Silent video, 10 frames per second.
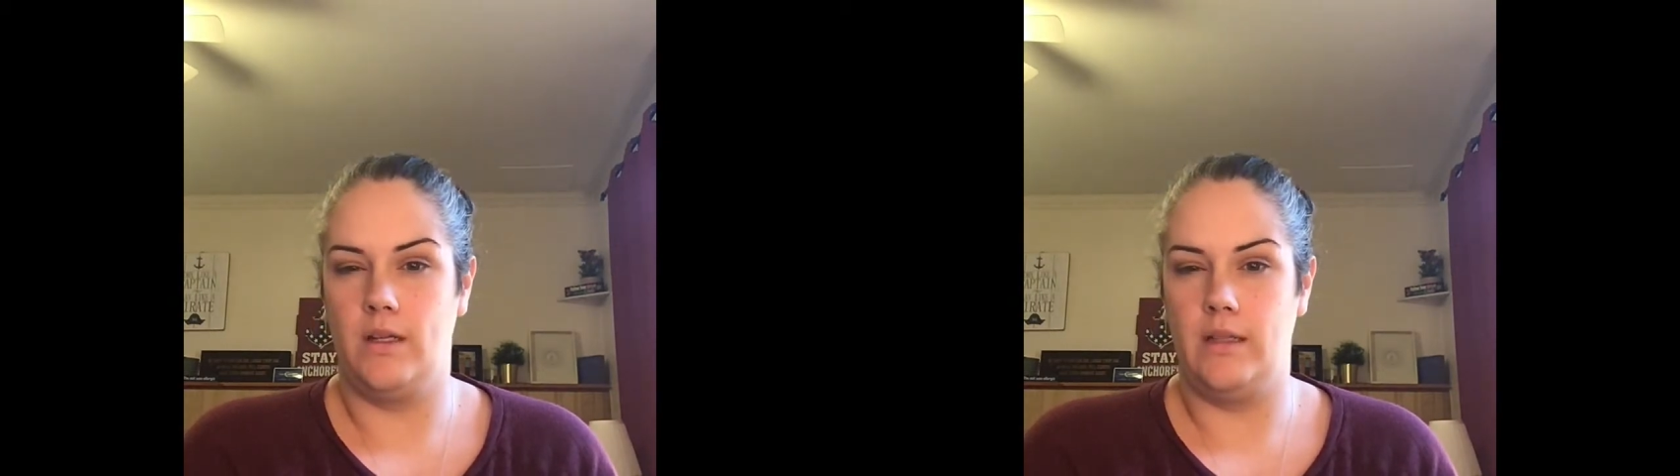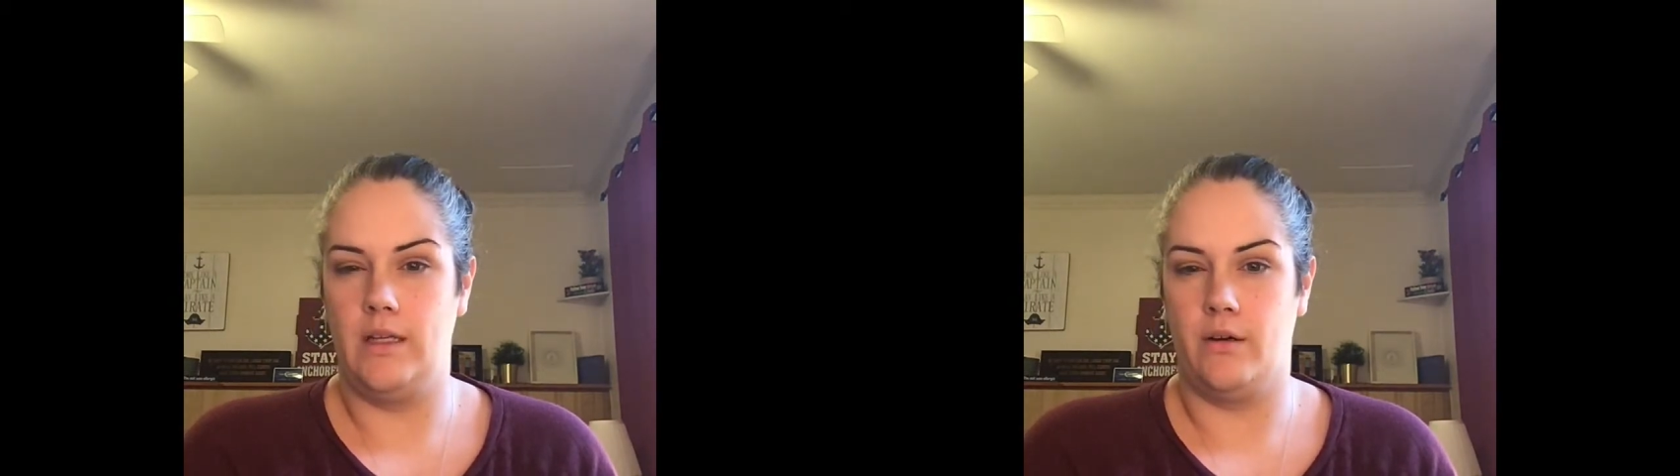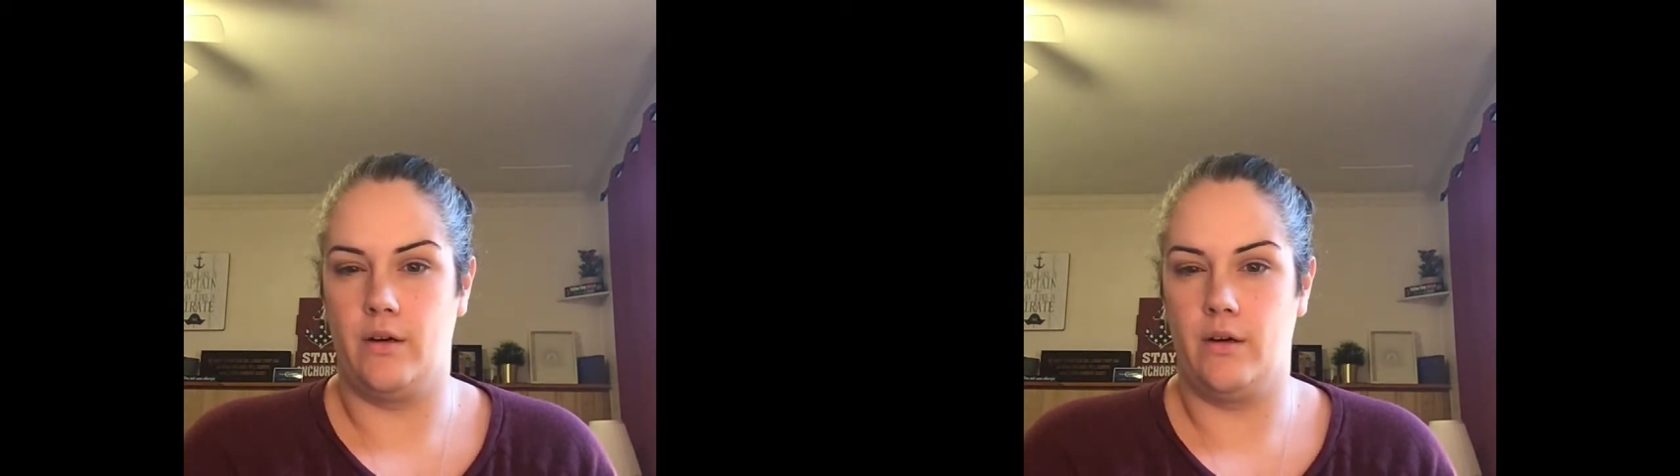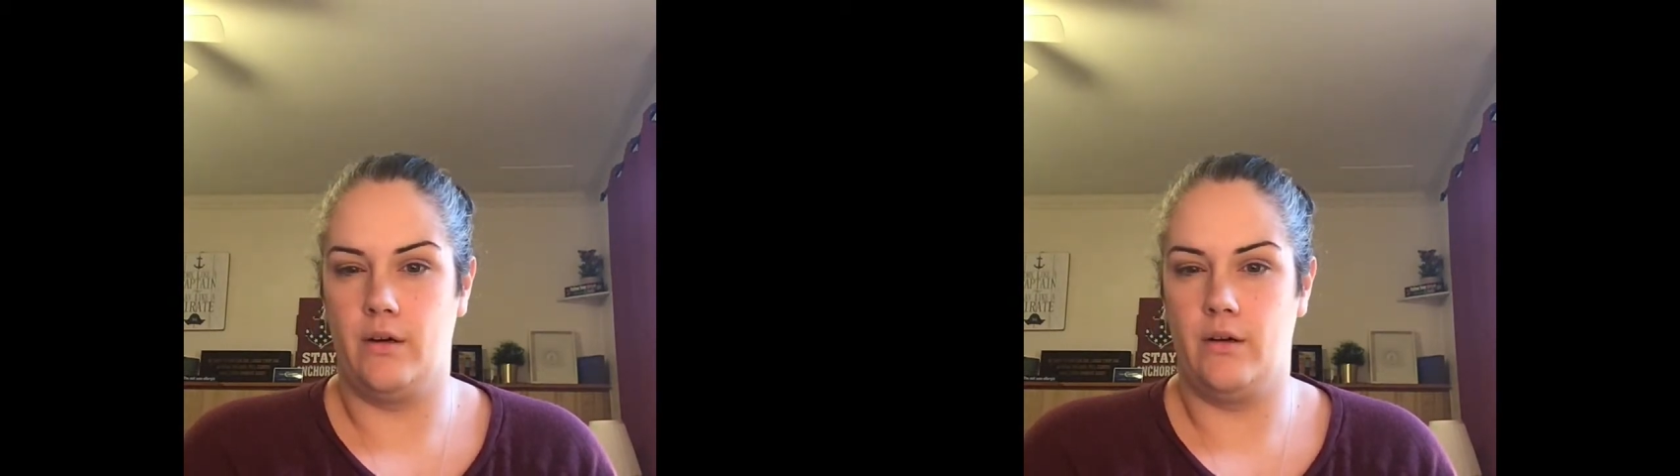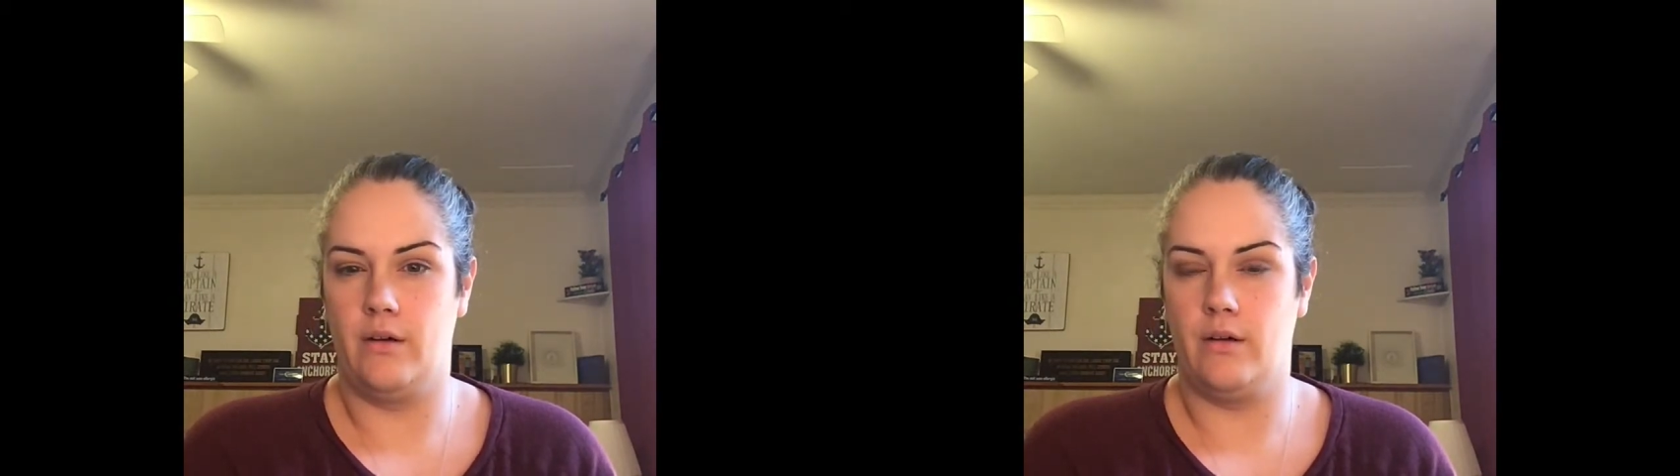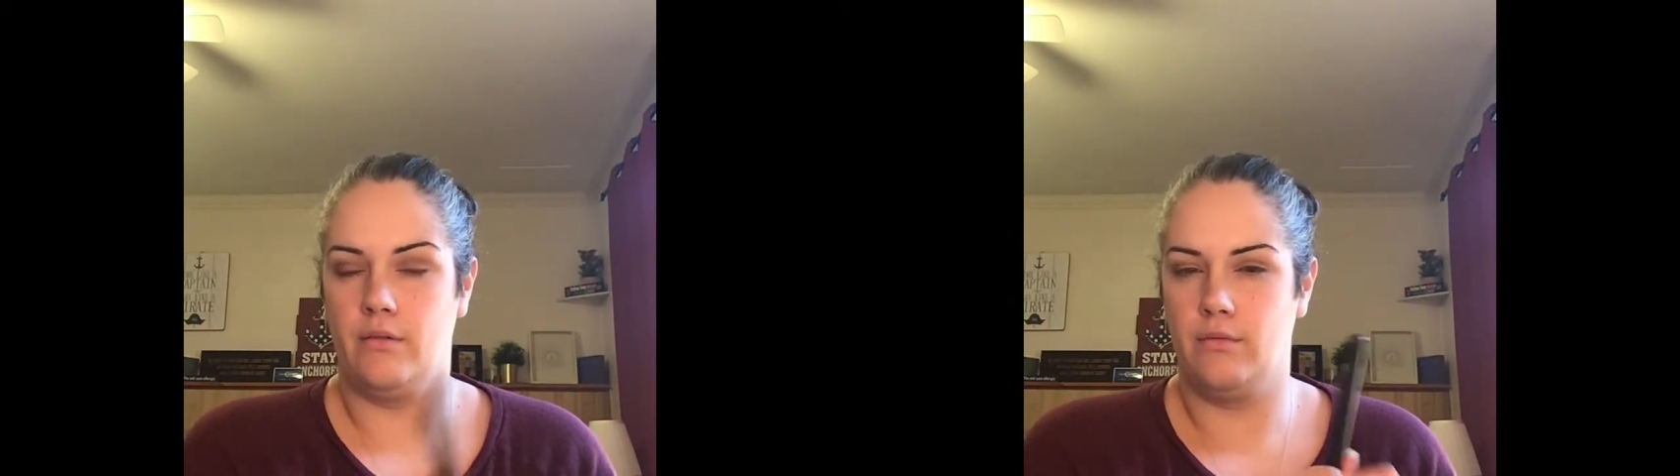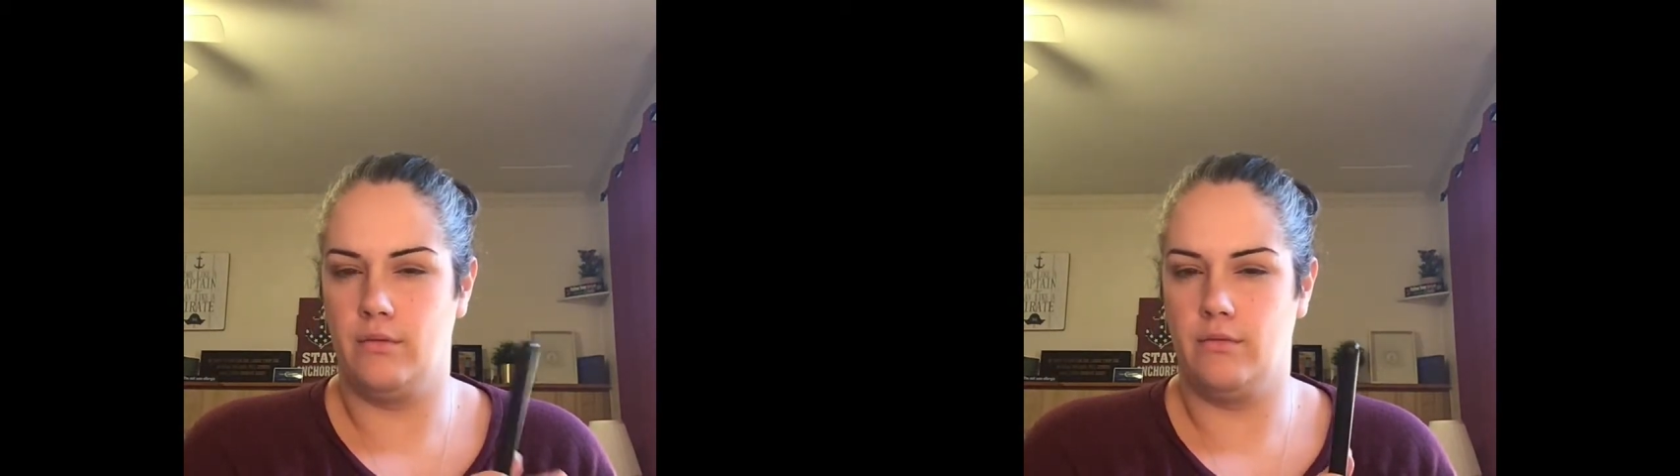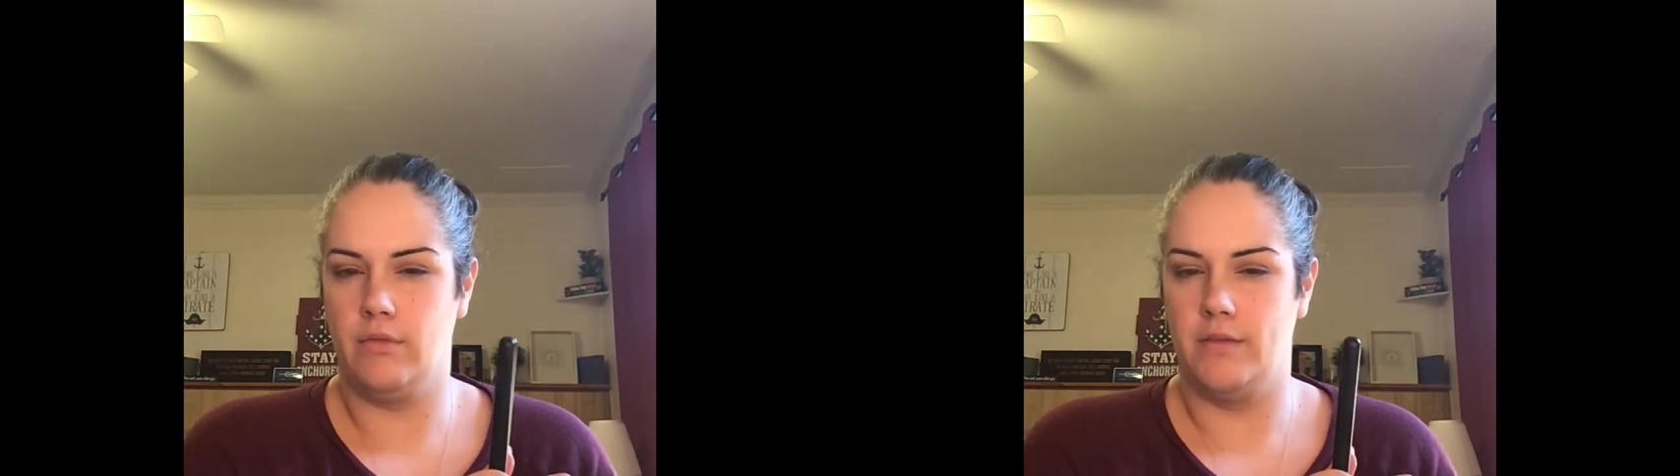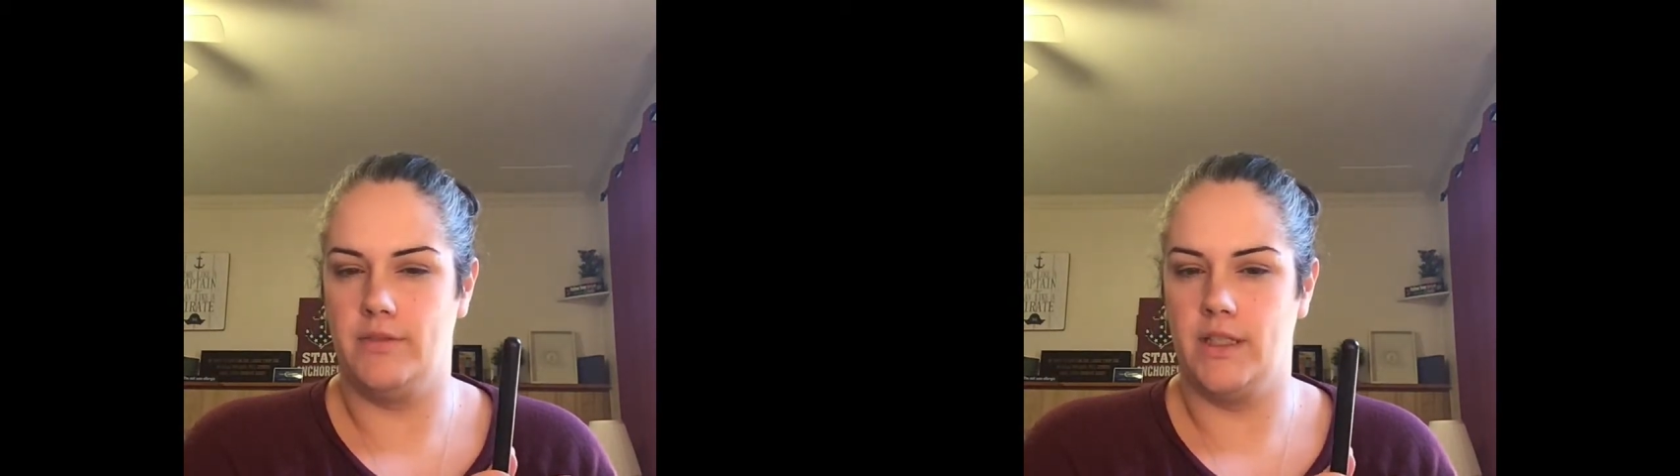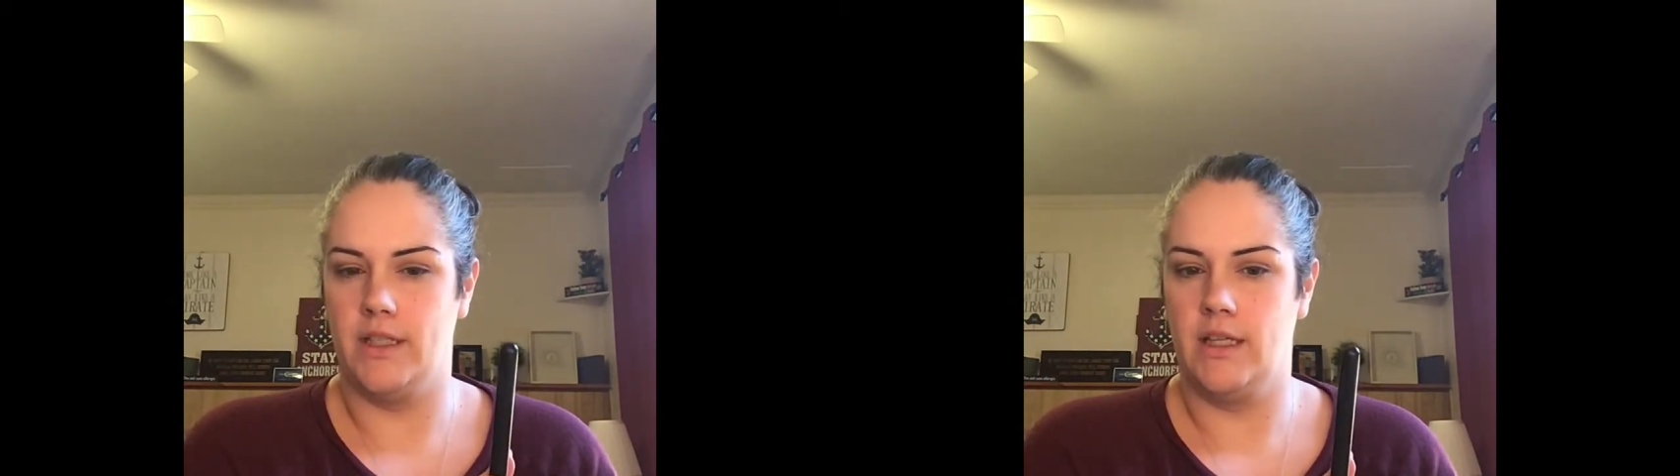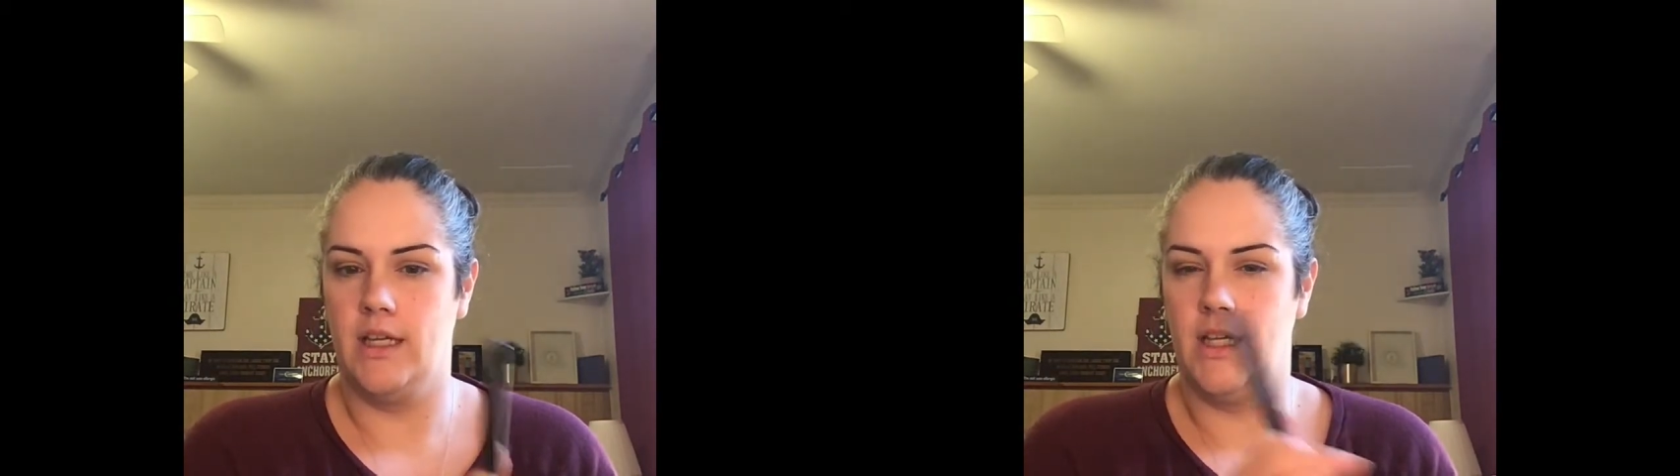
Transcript: liter, roughly.